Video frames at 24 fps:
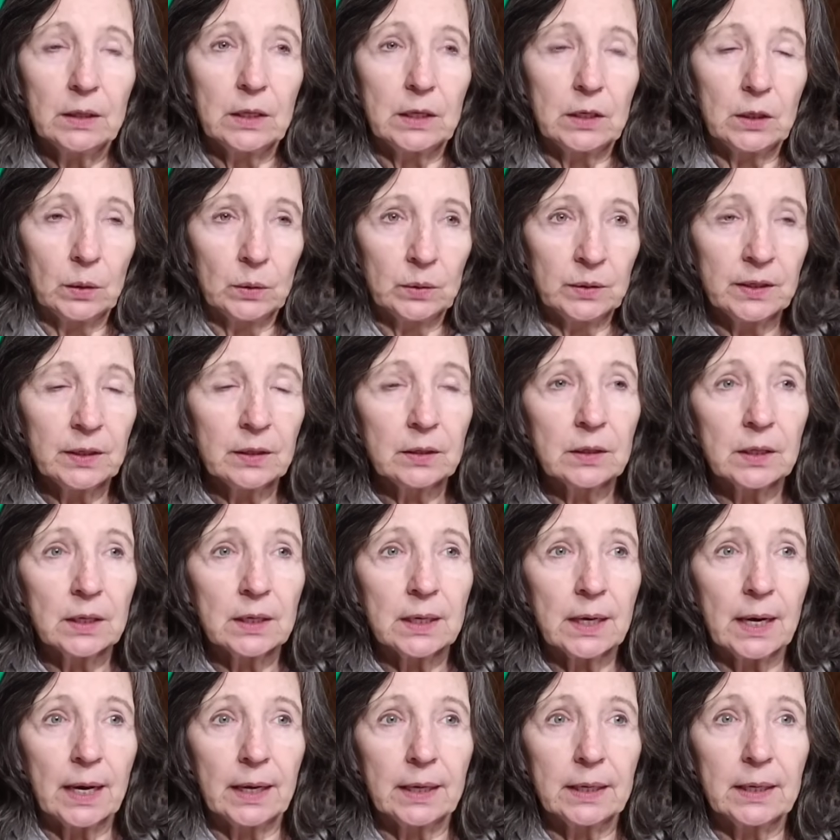The only
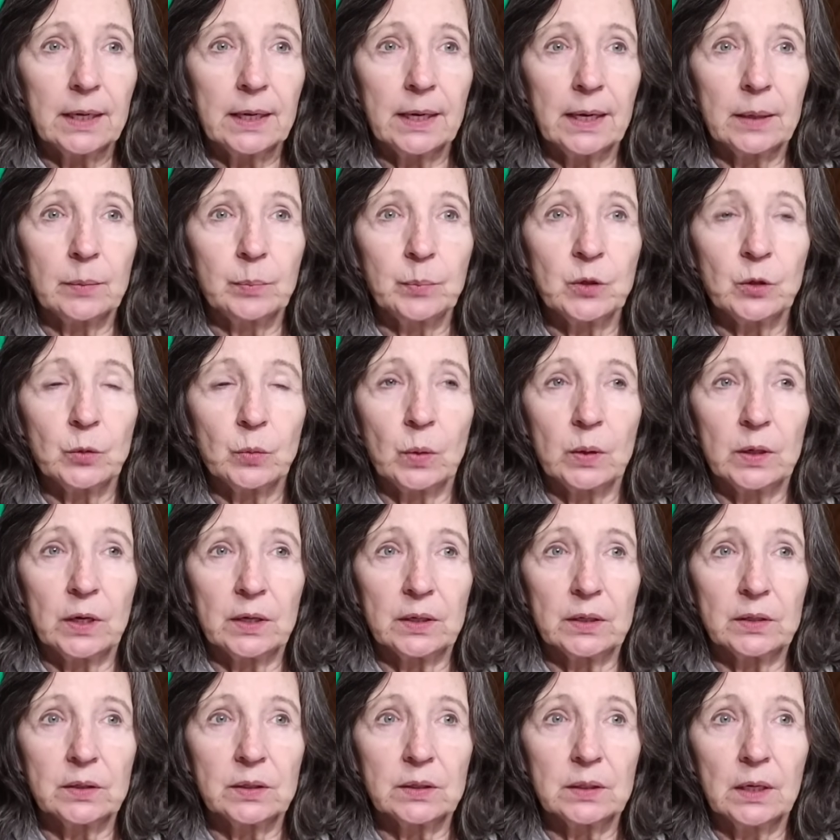thing I kept
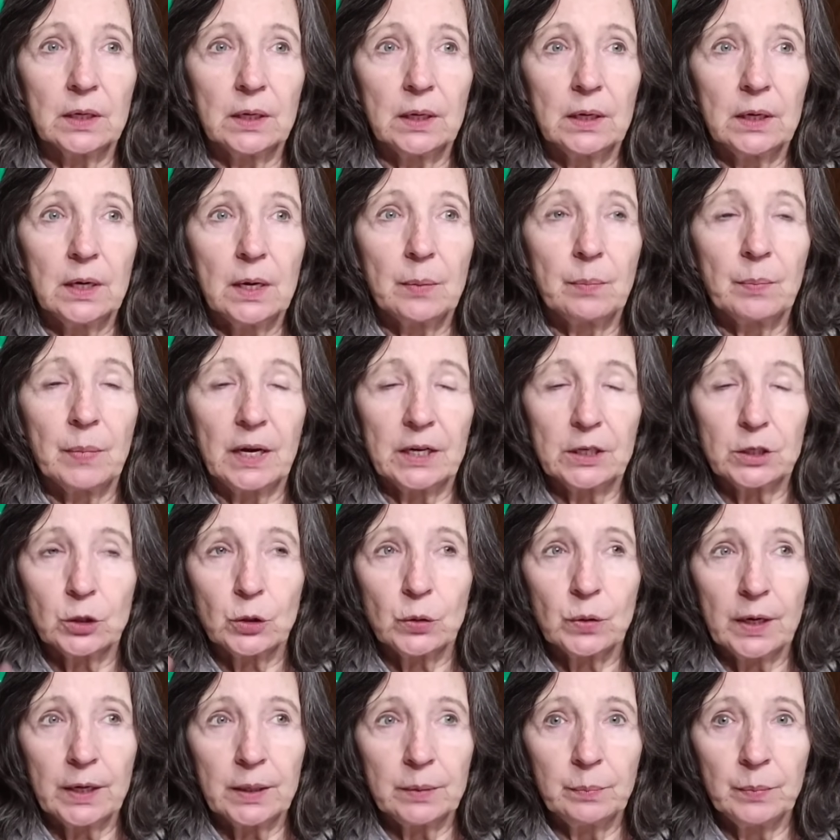was my
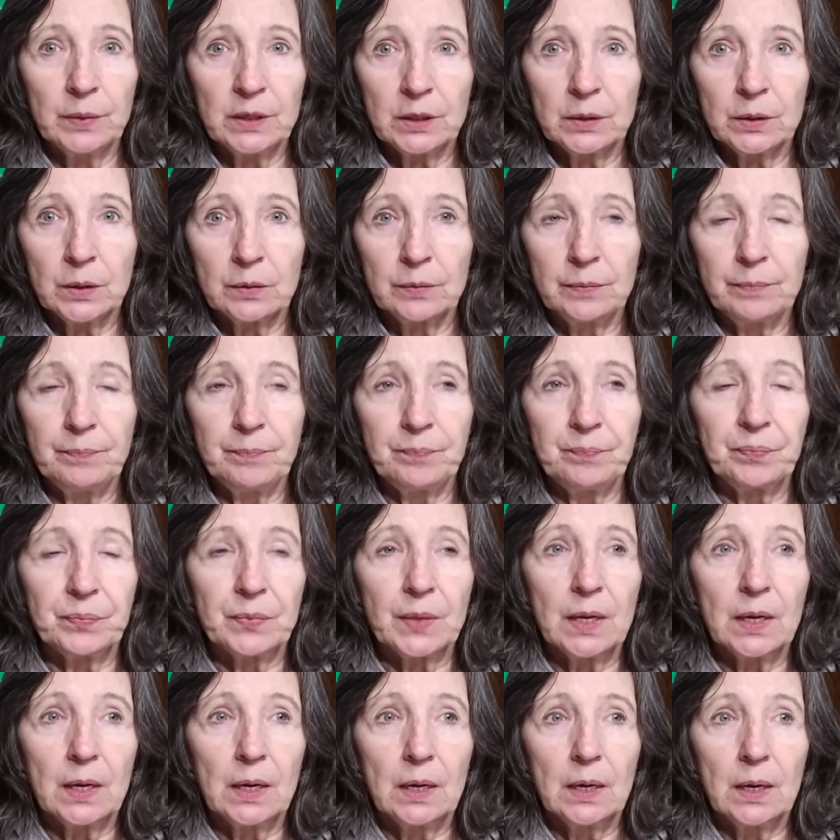treadmill,
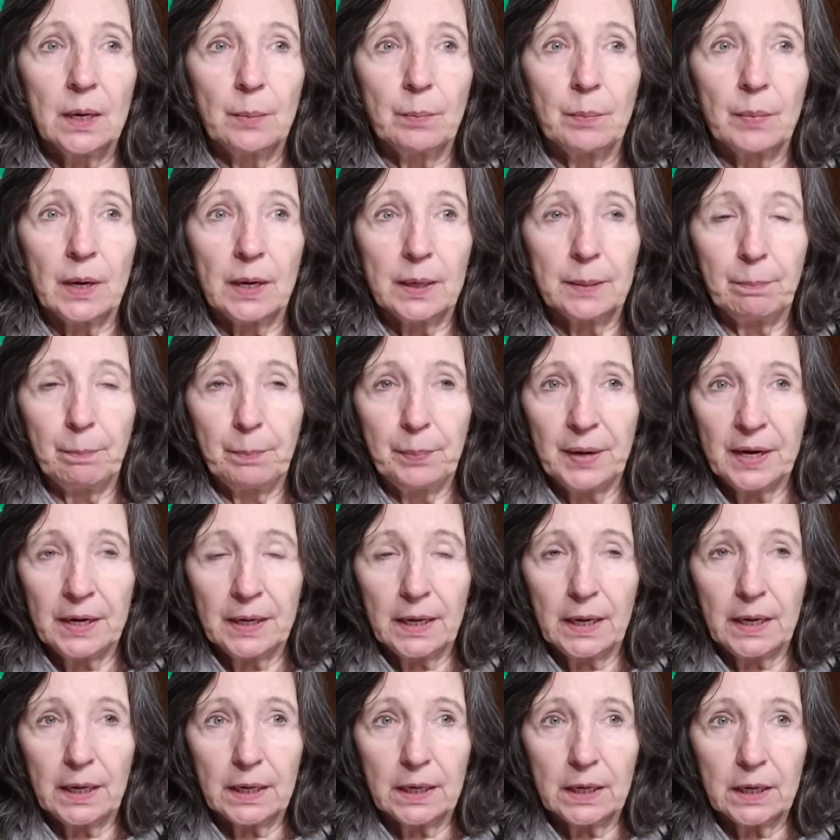my
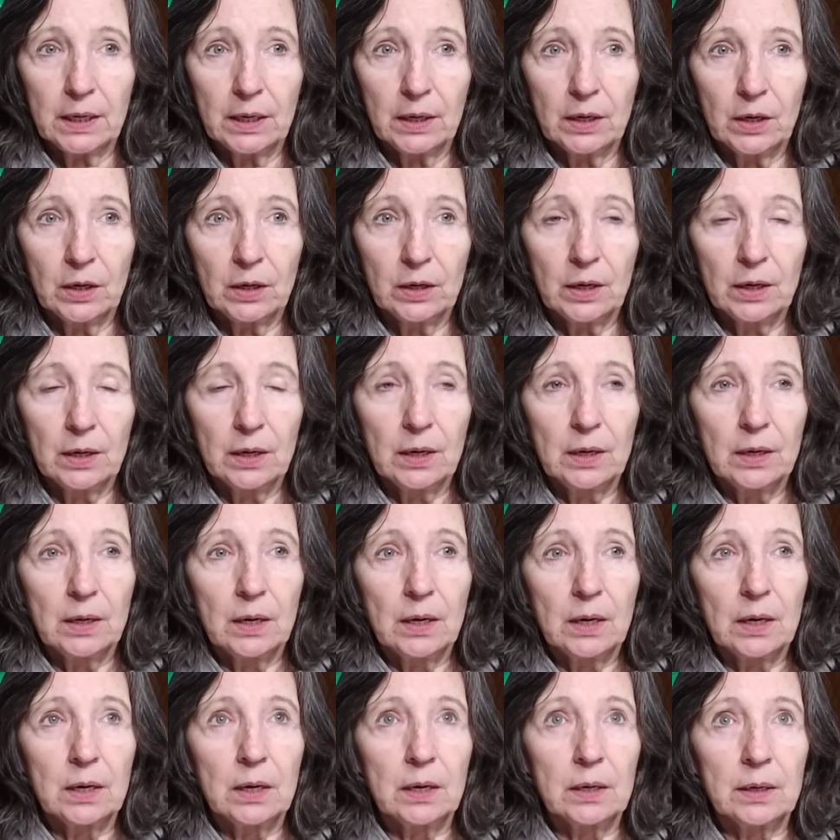bike,
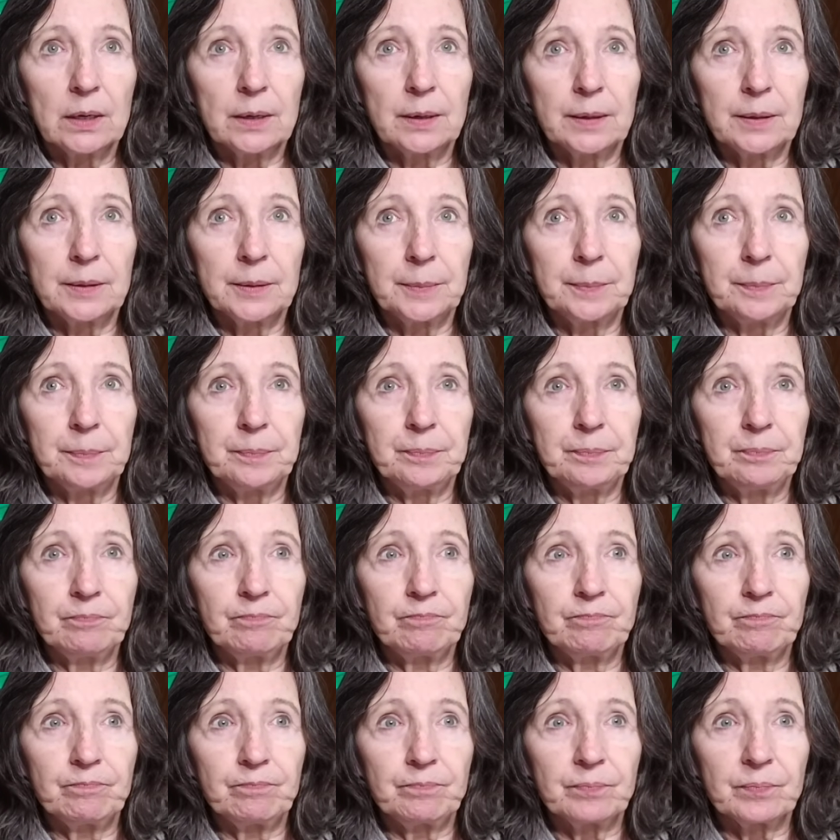um,
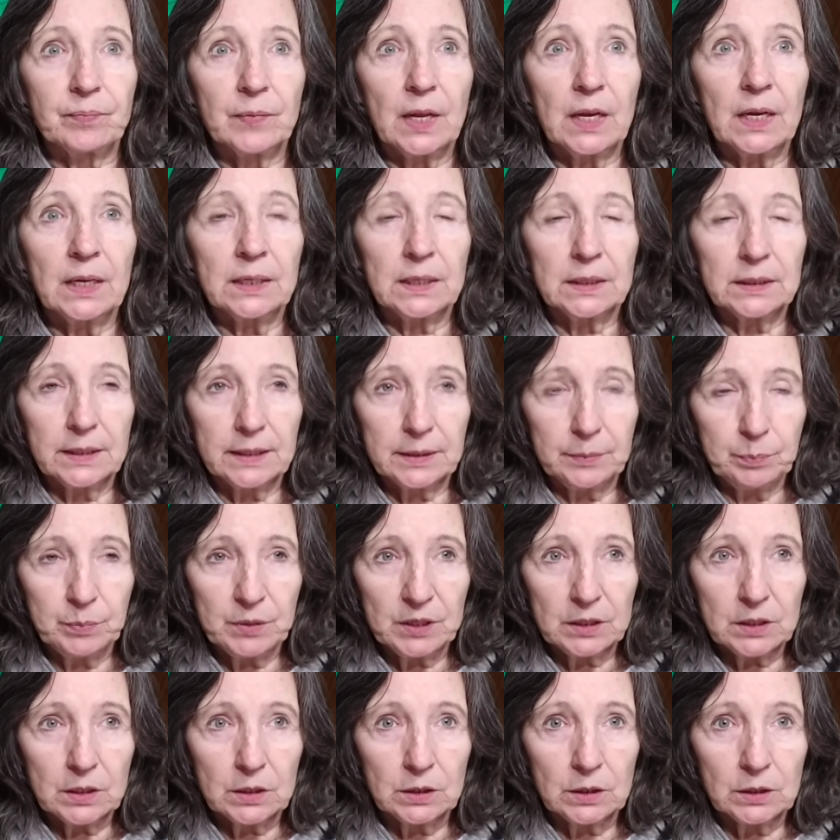an
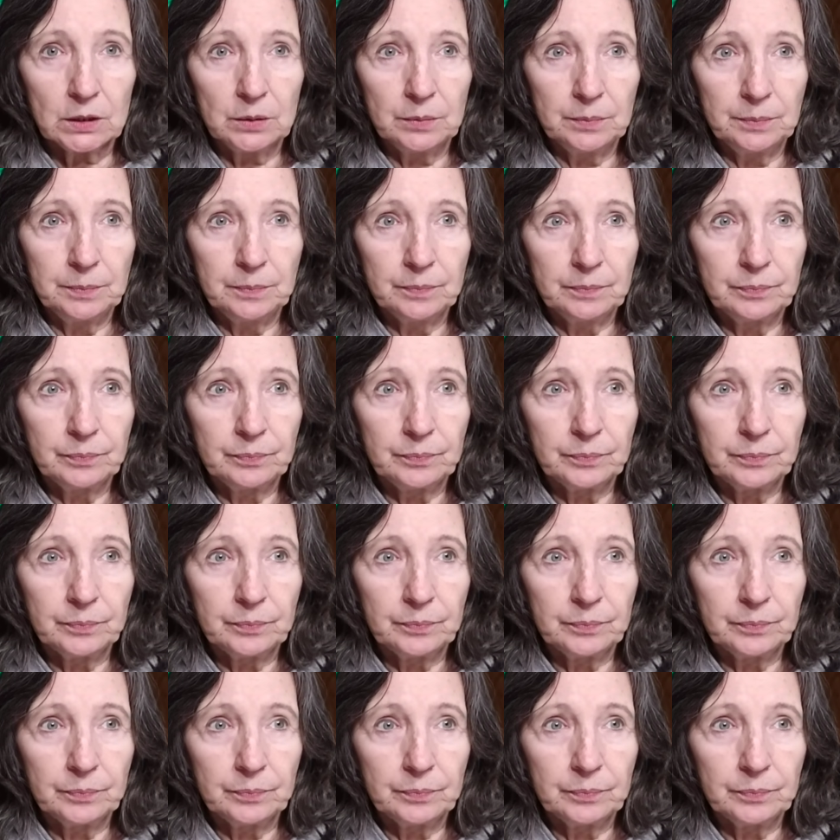elliptical.